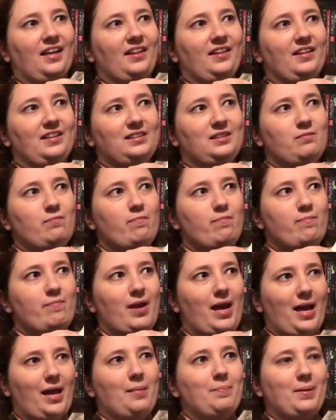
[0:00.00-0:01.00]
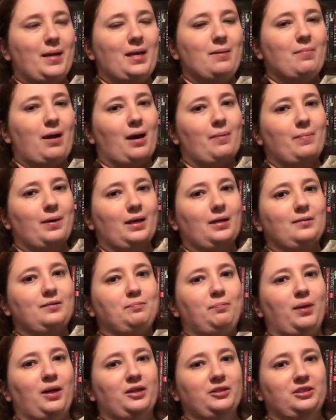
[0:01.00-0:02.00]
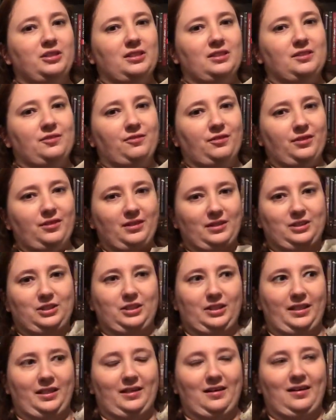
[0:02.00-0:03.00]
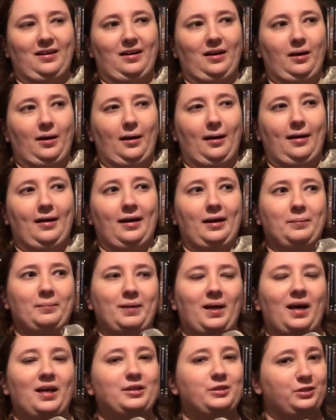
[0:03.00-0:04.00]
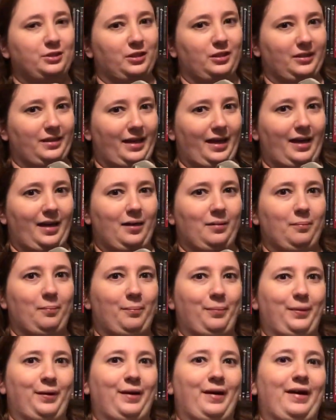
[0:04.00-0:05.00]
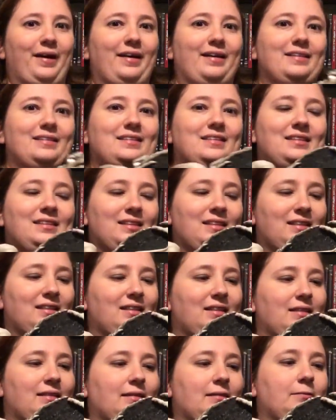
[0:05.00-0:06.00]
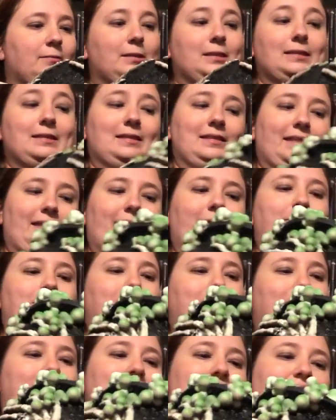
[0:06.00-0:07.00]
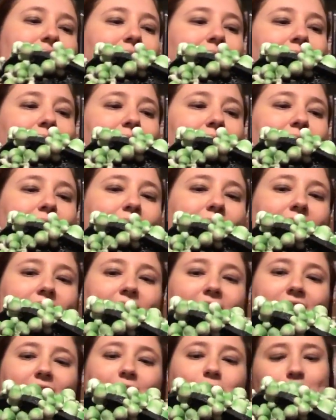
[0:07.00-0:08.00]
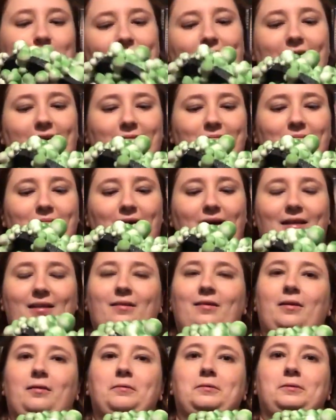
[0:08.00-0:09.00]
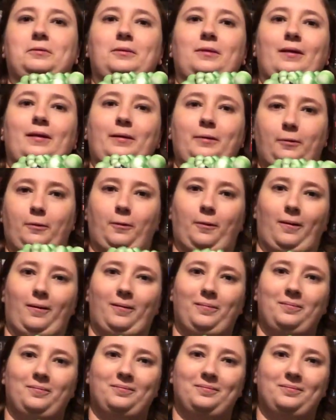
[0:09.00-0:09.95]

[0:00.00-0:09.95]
this may be my big purchase for this year. I'm not sure yet, but we'll see. Anyway, I thought it was really cool.